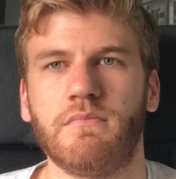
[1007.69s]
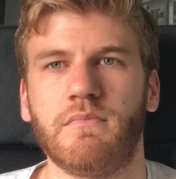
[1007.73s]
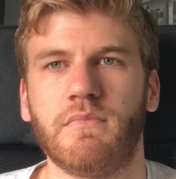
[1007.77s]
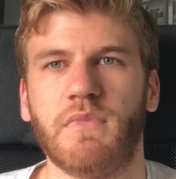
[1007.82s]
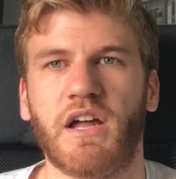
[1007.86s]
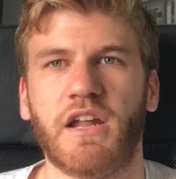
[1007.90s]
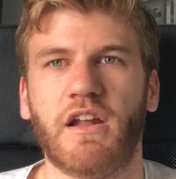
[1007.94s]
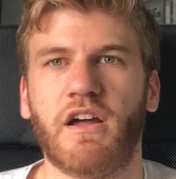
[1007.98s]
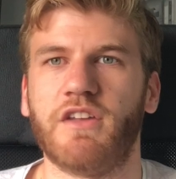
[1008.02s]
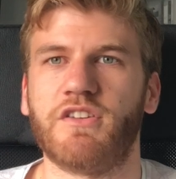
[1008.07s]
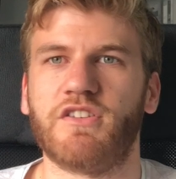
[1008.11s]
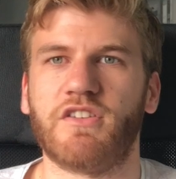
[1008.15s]

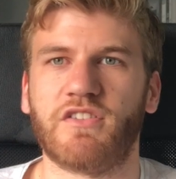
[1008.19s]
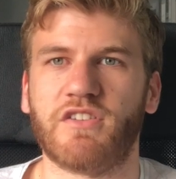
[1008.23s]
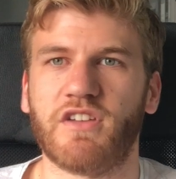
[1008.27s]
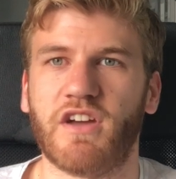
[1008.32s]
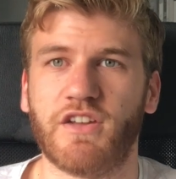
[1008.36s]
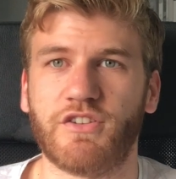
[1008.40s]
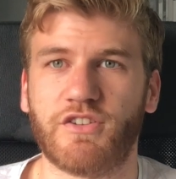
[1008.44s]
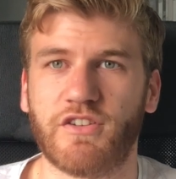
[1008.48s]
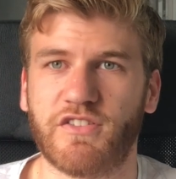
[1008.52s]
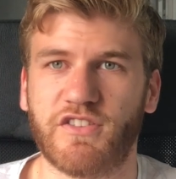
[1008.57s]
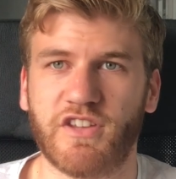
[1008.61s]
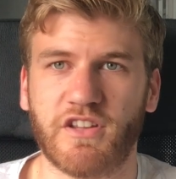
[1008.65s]
I just
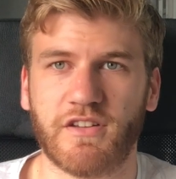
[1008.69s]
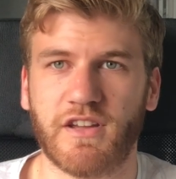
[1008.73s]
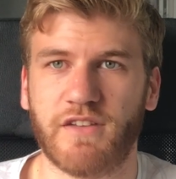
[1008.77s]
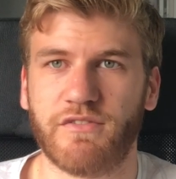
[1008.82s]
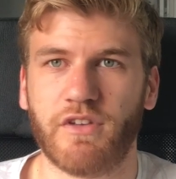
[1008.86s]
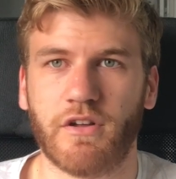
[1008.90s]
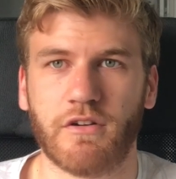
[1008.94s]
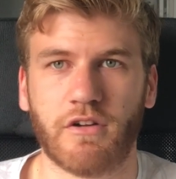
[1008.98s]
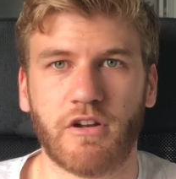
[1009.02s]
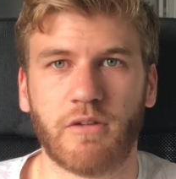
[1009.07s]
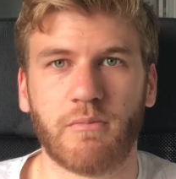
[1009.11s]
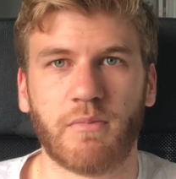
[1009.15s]
think they've
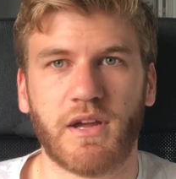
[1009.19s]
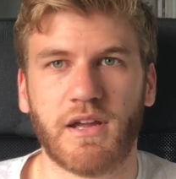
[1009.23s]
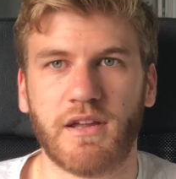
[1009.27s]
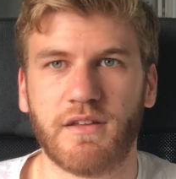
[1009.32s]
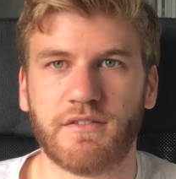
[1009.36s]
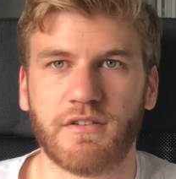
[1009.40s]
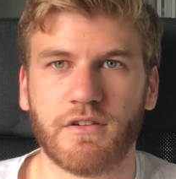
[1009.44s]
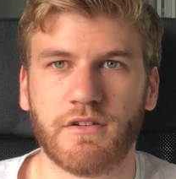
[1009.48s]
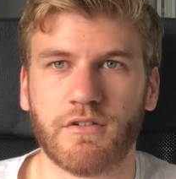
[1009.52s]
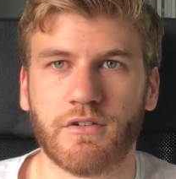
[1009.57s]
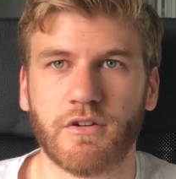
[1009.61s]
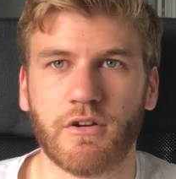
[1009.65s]
done an
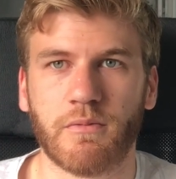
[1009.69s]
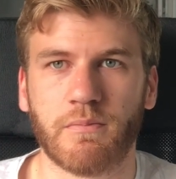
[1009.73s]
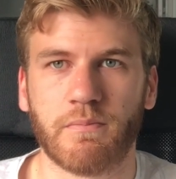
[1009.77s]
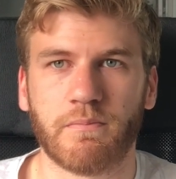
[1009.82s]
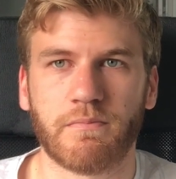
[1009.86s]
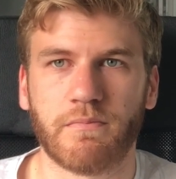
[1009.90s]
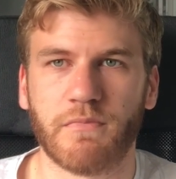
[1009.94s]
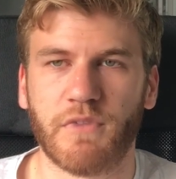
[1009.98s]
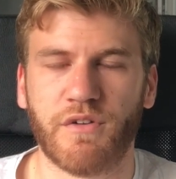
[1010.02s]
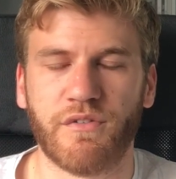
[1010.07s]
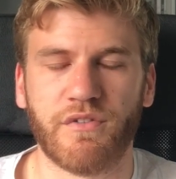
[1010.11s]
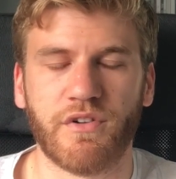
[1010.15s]
amazing job.
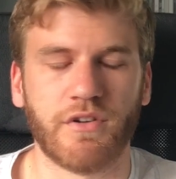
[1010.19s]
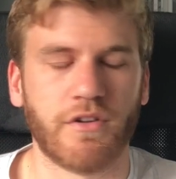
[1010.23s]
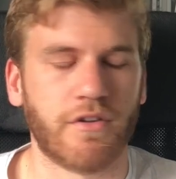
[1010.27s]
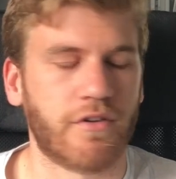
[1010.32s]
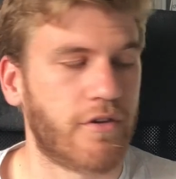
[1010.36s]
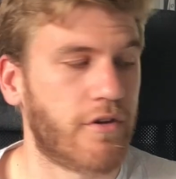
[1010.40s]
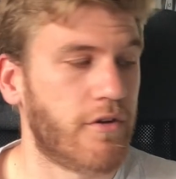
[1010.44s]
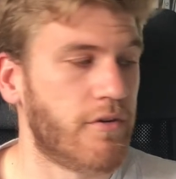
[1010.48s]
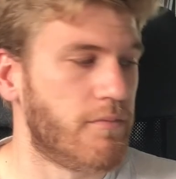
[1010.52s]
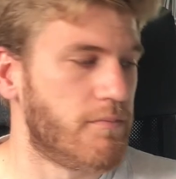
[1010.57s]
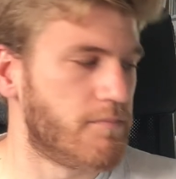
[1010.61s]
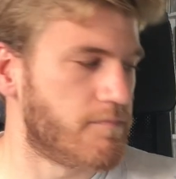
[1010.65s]
I really do.